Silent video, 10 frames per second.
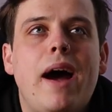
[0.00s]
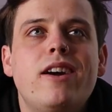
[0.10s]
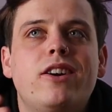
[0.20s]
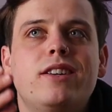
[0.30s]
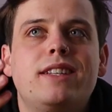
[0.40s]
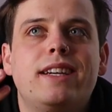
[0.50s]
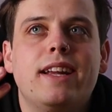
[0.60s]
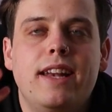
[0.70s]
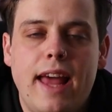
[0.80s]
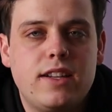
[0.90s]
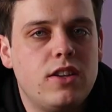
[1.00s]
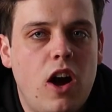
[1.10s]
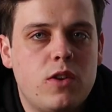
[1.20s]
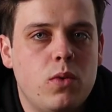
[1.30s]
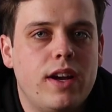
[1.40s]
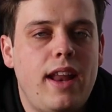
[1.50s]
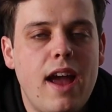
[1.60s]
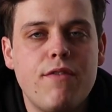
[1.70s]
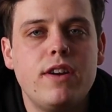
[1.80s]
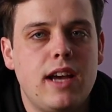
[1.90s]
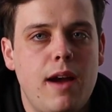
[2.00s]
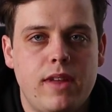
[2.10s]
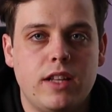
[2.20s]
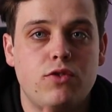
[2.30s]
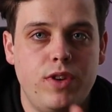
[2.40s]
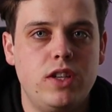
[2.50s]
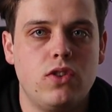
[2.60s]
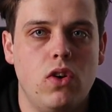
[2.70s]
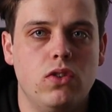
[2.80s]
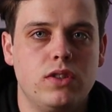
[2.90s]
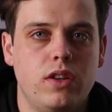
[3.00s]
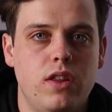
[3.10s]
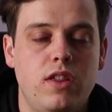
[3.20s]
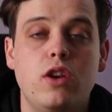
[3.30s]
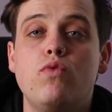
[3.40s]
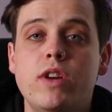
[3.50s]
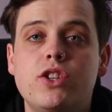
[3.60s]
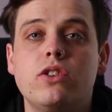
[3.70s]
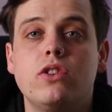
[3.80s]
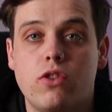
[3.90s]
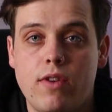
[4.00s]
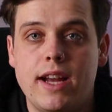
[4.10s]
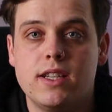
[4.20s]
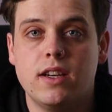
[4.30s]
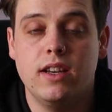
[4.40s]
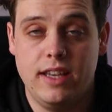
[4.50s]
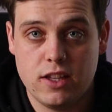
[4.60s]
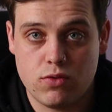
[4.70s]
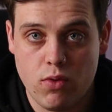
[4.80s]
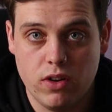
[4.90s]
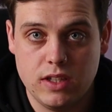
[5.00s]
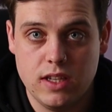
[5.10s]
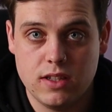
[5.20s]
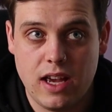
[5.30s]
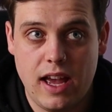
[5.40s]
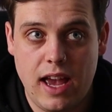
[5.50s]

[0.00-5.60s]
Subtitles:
A buyer could collect an artwork, and every time that's resold, the original creator gets royalties.